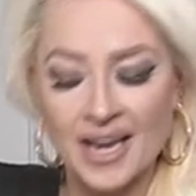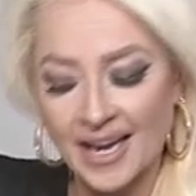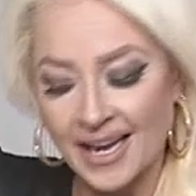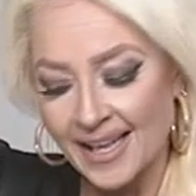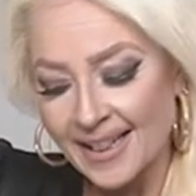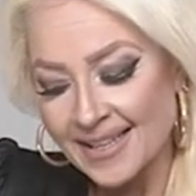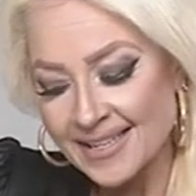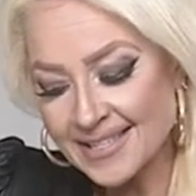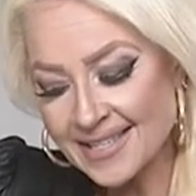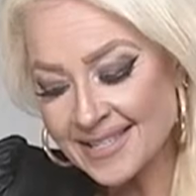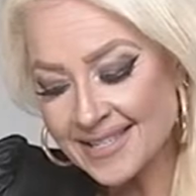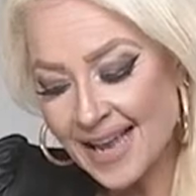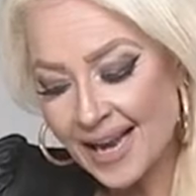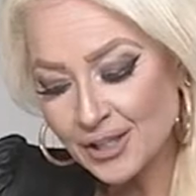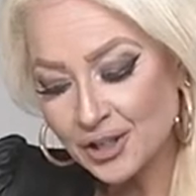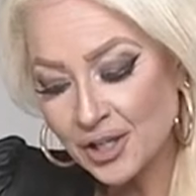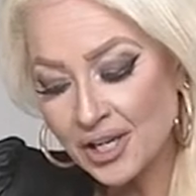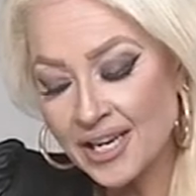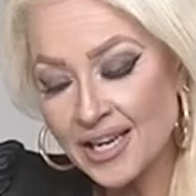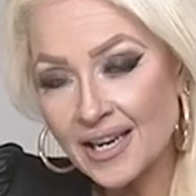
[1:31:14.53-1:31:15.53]
This is
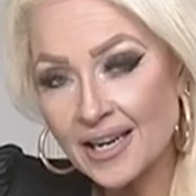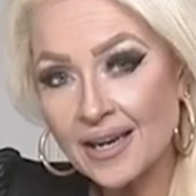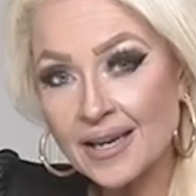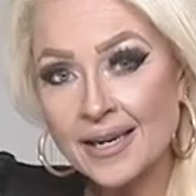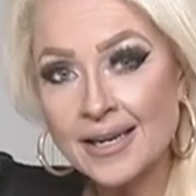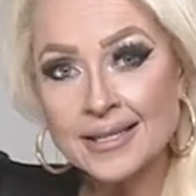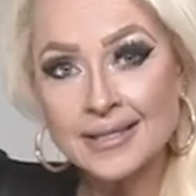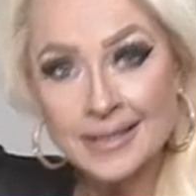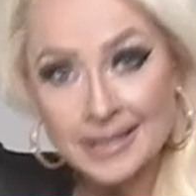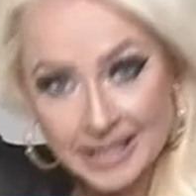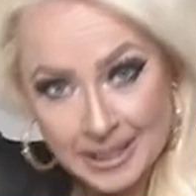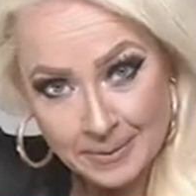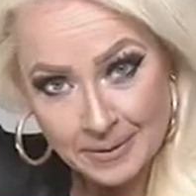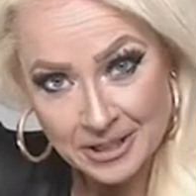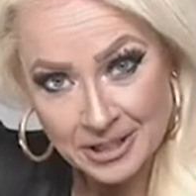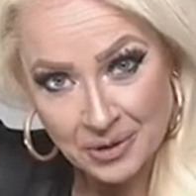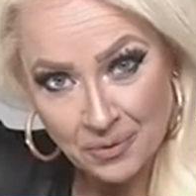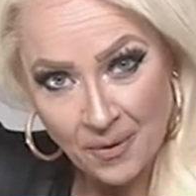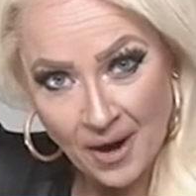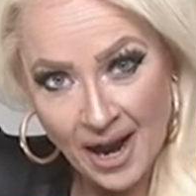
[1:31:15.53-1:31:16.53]
actually, it's a D B
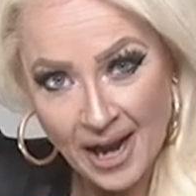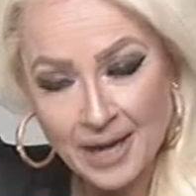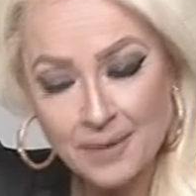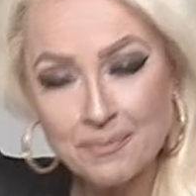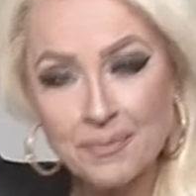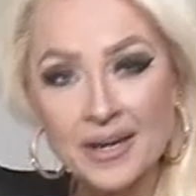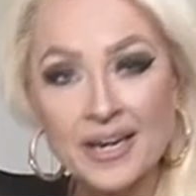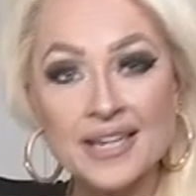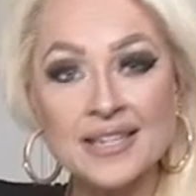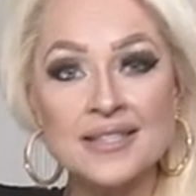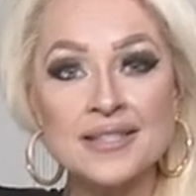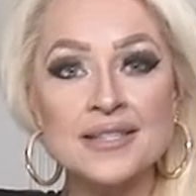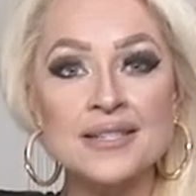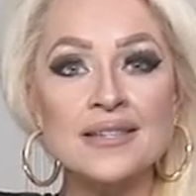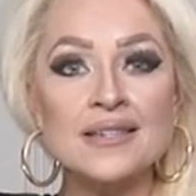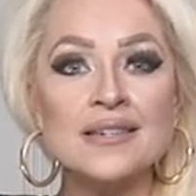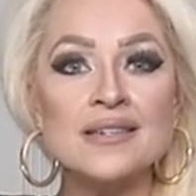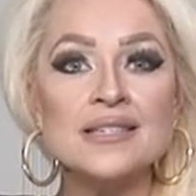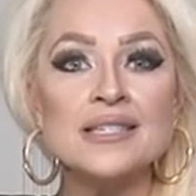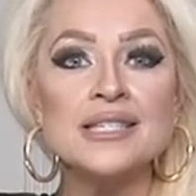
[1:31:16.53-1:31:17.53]
T Y, but it's
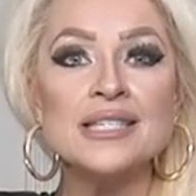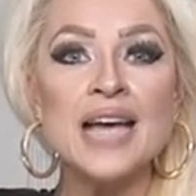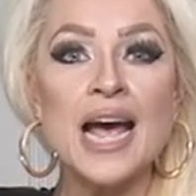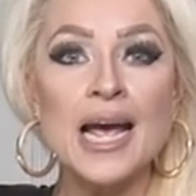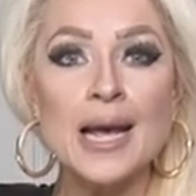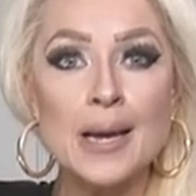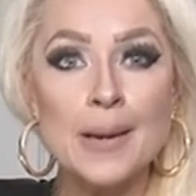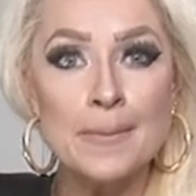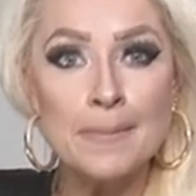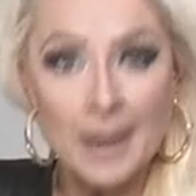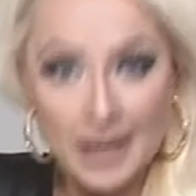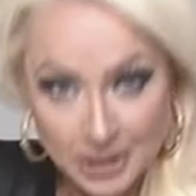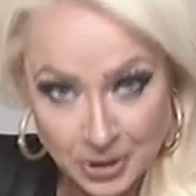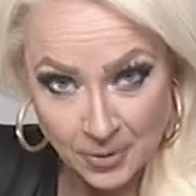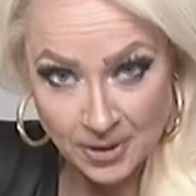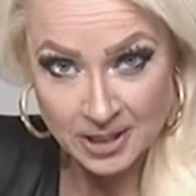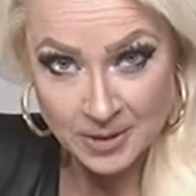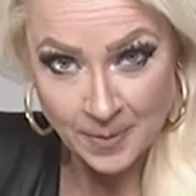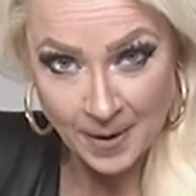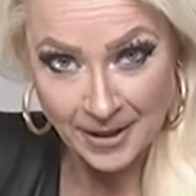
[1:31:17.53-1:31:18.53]

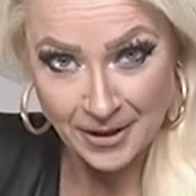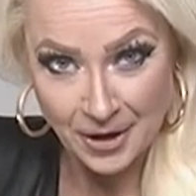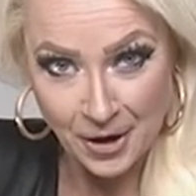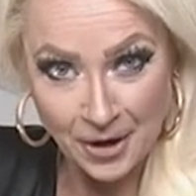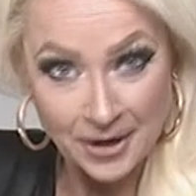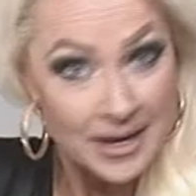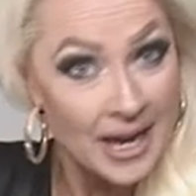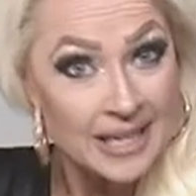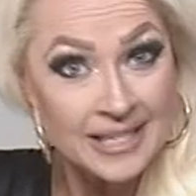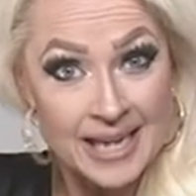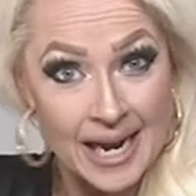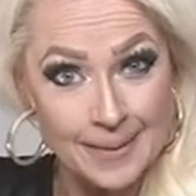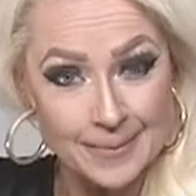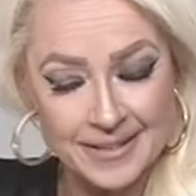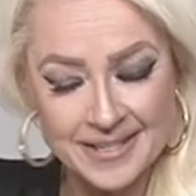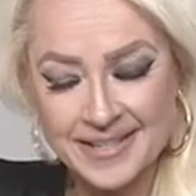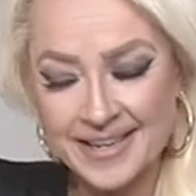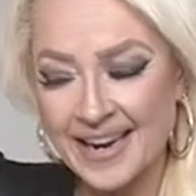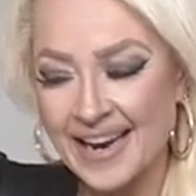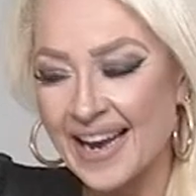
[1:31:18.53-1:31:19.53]
Demantoids by the yard, not diamonds.